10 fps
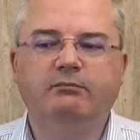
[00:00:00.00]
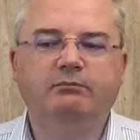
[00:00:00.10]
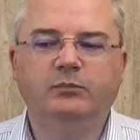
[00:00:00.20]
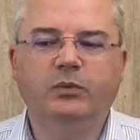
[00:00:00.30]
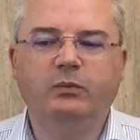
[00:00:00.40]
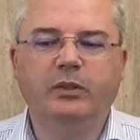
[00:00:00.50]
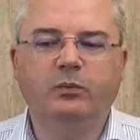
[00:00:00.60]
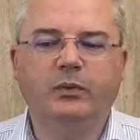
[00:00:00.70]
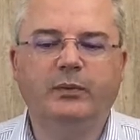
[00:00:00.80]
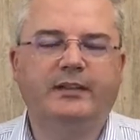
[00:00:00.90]

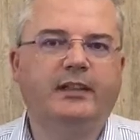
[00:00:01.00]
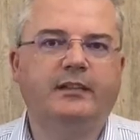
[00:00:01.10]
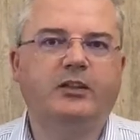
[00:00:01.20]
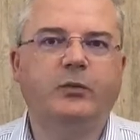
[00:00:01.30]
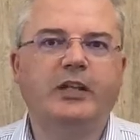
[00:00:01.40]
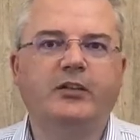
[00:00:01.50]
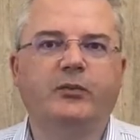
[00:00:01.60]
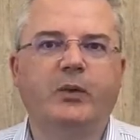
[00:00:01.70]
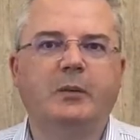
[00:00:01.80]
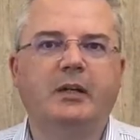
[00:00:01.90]
we see
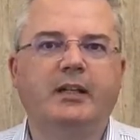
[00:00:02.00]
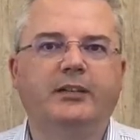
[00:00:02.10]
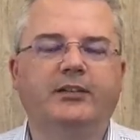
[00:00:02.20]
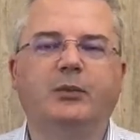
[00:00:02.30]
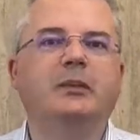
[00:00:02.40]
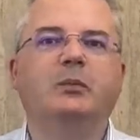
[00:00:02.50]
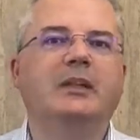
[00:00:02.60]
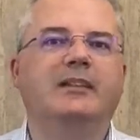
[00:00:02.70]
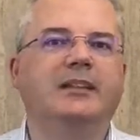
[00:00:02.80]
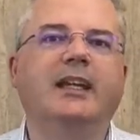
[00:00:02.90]
situations whereby somebody
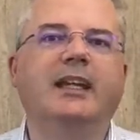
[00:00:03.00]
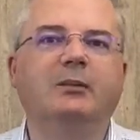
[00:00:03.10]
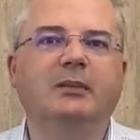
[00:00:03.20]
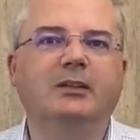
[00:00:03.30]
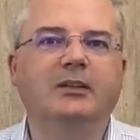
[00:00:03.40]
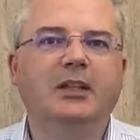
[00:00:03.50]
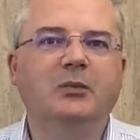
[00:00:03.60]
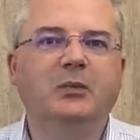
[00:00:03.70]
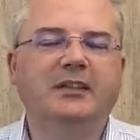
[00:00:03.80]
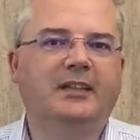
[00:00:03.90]
wins the game, and
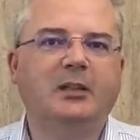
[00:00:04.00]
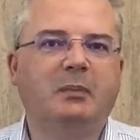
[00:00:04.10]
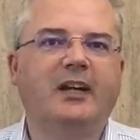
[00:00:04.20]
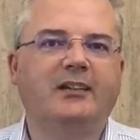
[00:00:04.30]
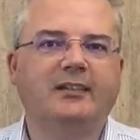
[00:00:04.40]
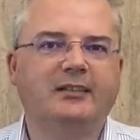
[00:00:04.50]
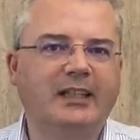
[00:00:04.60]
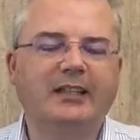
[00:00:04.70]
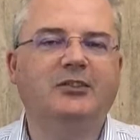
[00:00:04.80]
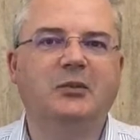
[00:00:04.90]
we see the person
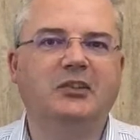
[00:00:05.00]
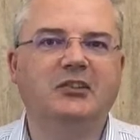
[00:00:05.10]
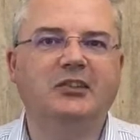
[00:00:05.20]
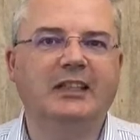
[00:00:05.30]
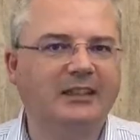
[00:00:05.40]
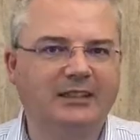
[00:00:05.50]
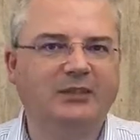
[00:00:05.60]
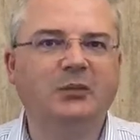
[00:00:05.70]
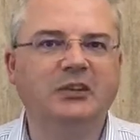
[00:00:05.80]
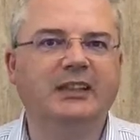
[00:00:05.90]
getting to 100 and
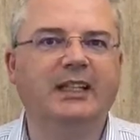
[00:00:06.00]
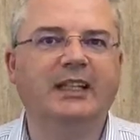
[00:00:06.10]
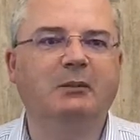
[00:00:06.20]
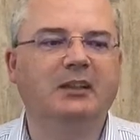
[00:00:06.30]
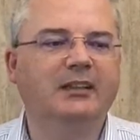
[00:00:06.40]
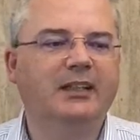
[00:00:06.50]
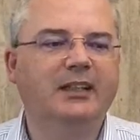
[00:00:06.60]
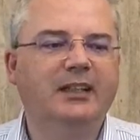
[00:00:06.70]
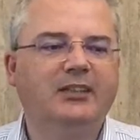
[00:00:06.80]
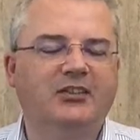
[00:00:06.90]
they've won the game, and
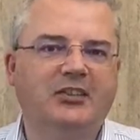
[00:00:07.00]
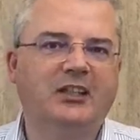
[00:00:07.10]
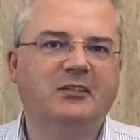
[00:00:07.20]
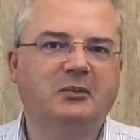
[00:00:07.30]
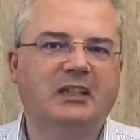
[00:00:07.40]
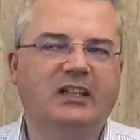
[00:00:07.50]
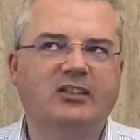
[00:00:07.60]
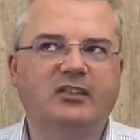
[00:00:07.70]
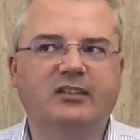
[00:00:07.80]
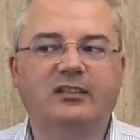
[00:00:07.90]
there's times that we'll
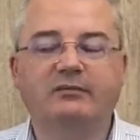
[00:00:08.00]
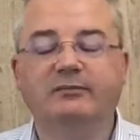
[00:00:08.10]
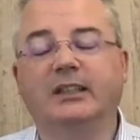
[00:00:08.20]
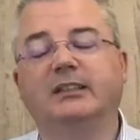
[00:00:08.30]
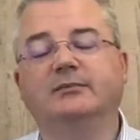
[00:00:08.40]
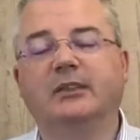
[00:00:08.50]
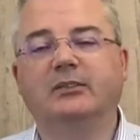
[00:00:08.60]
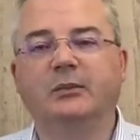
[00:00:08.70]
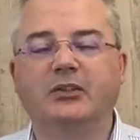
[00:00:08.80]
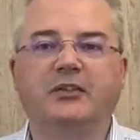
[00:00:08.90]
actually just, well, you
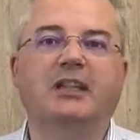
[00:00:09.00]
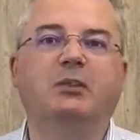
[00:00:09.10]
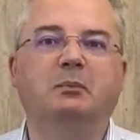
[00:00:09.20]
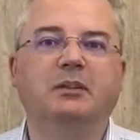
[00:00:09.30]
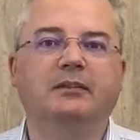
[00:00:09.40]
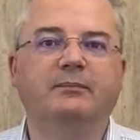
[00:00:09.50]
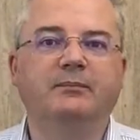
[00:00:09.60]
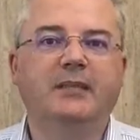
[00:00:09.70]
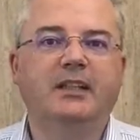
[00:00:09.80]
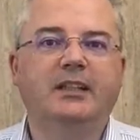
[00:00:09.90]
know, we just give up, and
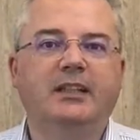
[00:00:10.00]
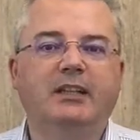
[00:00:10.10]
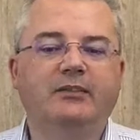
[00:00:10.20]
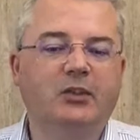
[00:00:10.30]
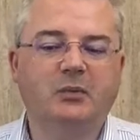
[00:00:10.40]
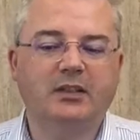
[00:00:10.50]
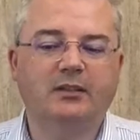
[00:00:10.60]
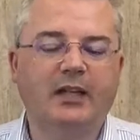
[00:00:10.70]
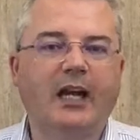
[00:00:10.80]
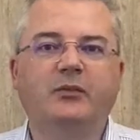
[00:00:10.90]
even though
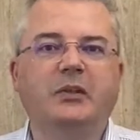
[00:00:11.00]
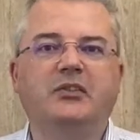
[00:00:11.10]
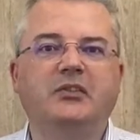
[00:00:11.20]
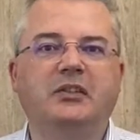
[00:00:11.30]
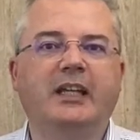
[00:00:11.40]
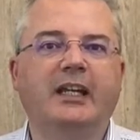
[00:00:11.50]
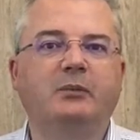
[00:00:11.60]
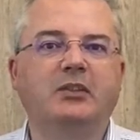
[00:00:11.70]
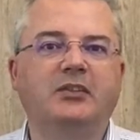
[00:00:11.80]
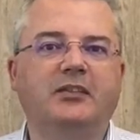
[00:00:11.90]
we're halfway through the game,